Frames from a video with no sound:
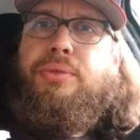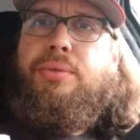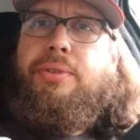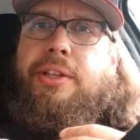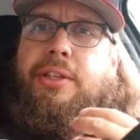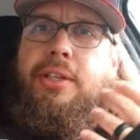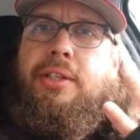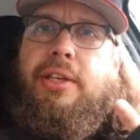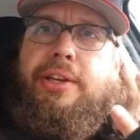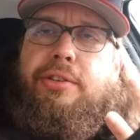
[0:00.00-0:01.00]
You would get the
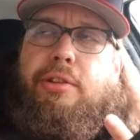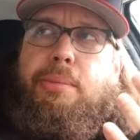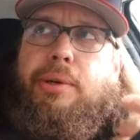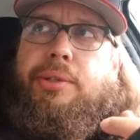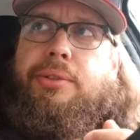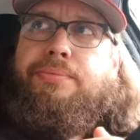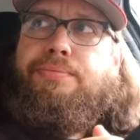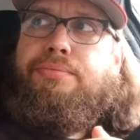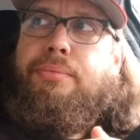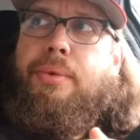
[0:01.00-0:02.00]
sensation of the burst,
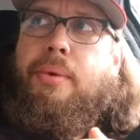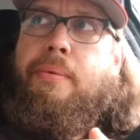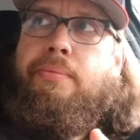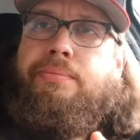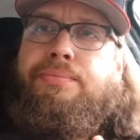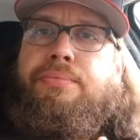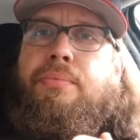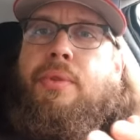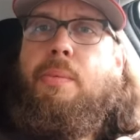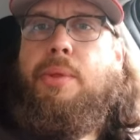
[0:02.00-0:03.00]

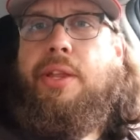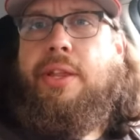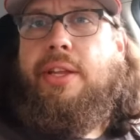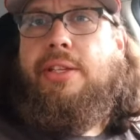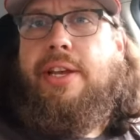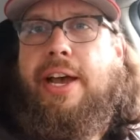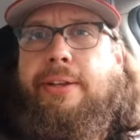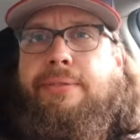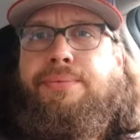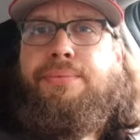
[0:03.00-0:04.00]
but then the
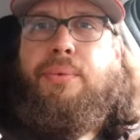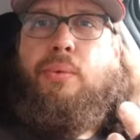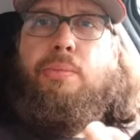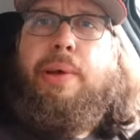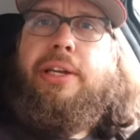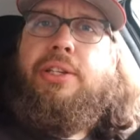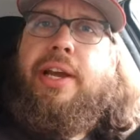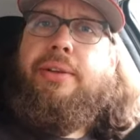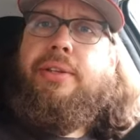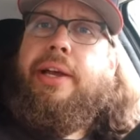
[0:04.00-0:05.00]
inside would match
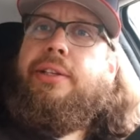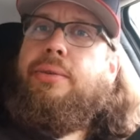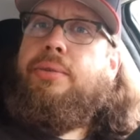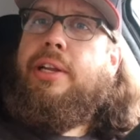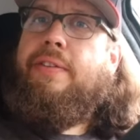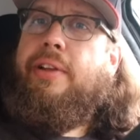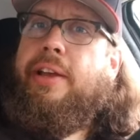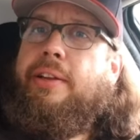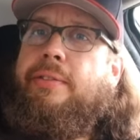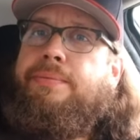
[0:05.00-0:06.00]
the outside, so it wouldn't have
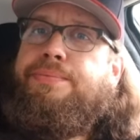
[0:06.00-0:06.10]
like a